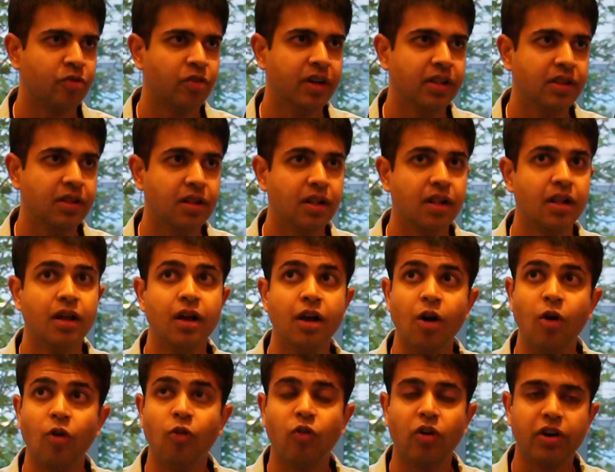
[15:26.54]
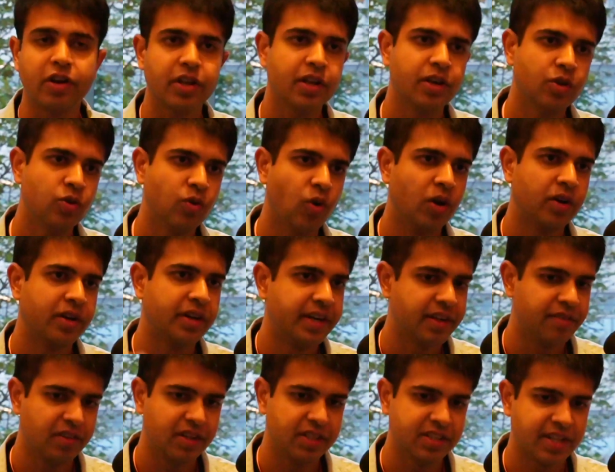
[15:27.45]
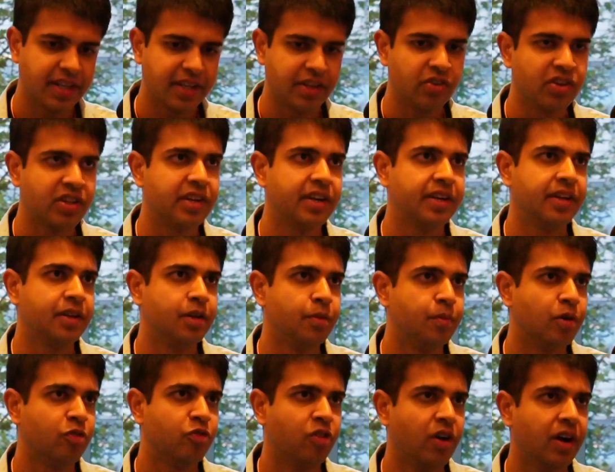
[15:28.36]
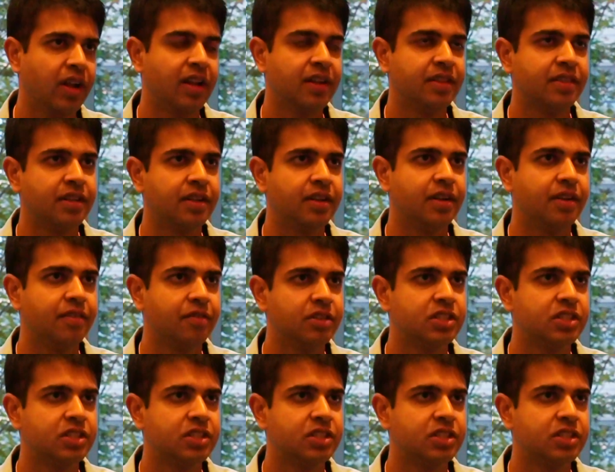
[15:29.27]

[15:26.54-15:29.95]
profile. What you can do alternatively is like you can create a new profile and which